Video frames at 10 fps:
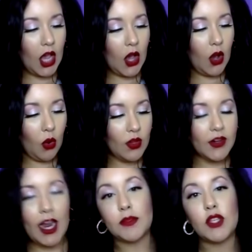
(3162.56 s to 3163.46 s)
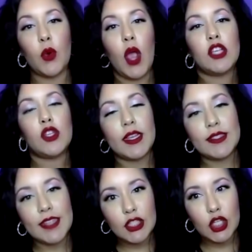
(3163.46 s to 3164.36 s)
Holy crap. So they
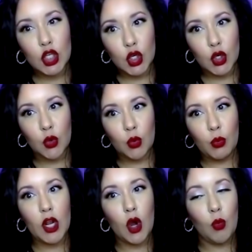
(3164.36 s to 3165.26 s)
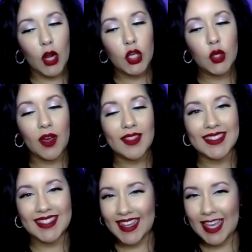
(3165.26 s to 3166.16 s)
said to you, we don't want you on the
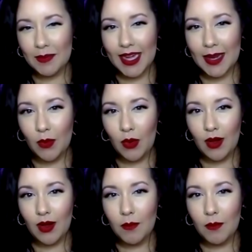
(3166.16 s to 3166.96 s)
team anymore,